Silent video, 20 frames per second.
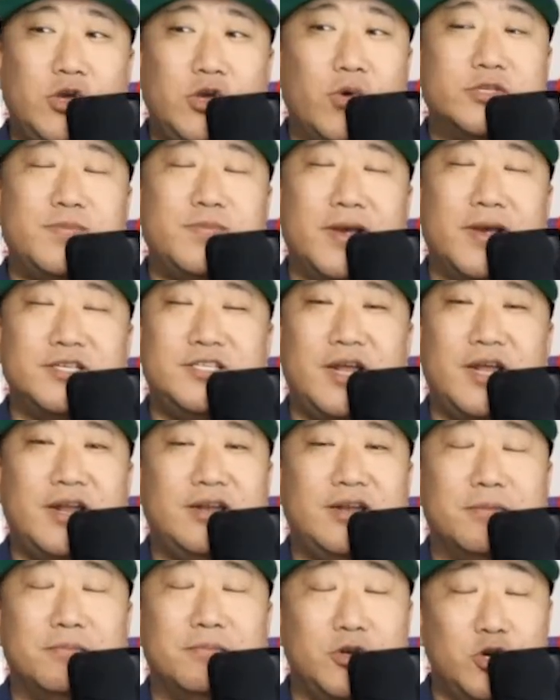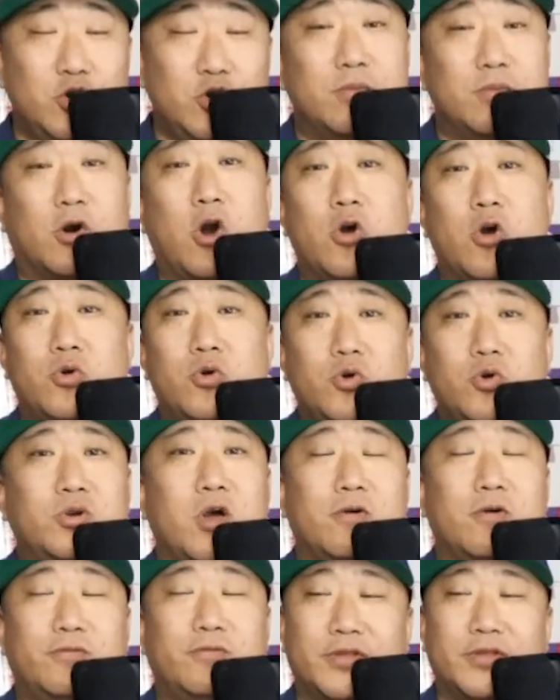US Bank Stadium, numero
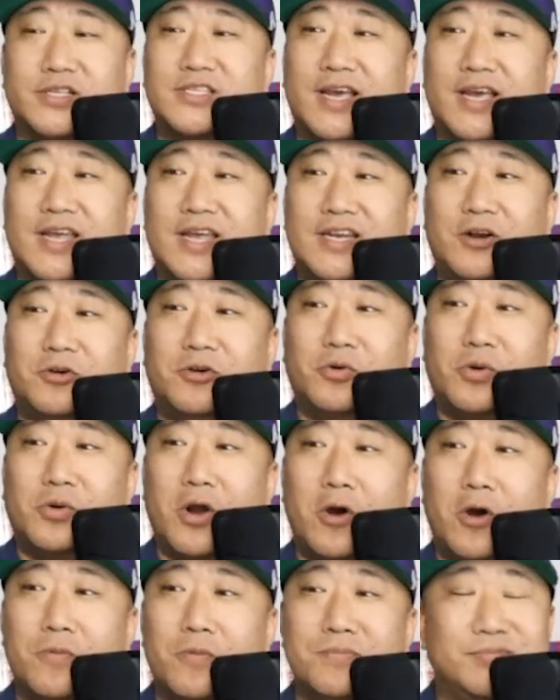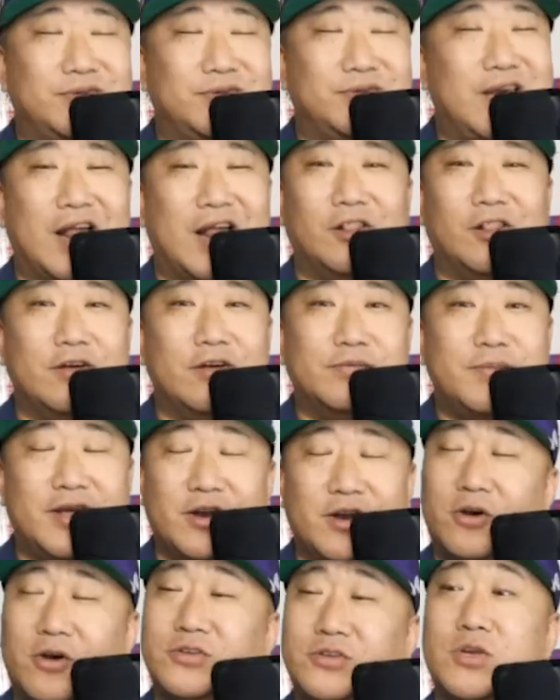uno for the second year in a row. Gotta love it, man.
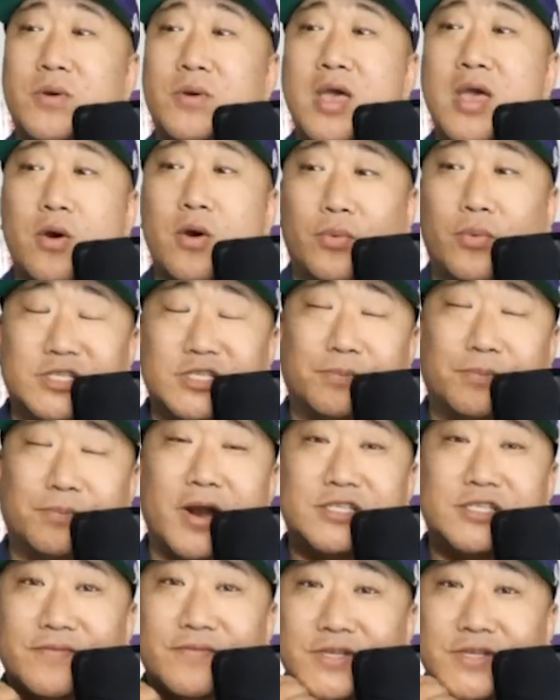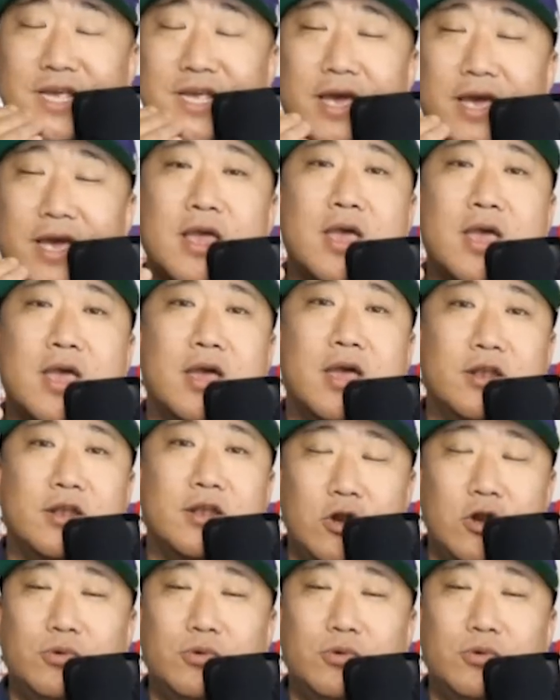Also, what's impressive is that new